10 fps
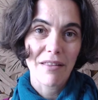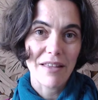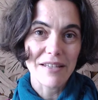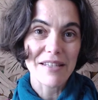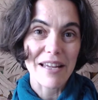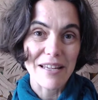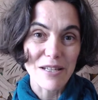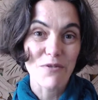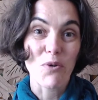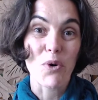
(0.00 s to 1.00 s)
This
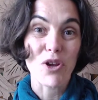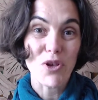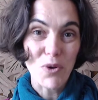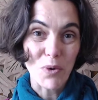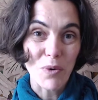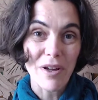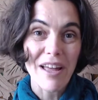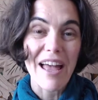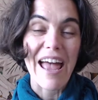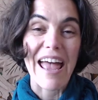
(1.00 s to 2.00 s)
is for you
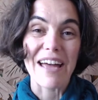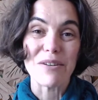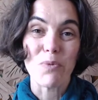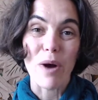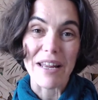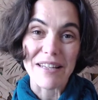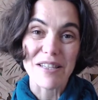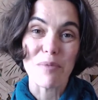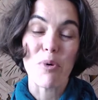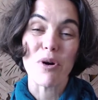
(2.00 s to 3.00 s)
and what is
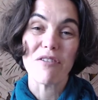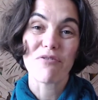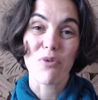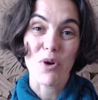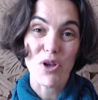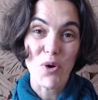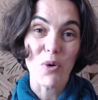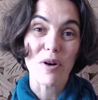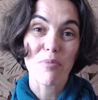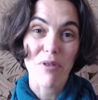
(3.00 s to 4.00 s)
supportive for
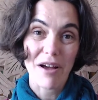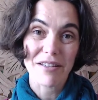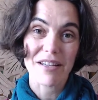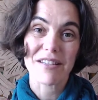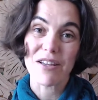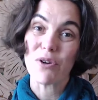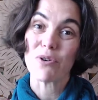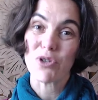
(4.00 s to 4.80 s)
your process in your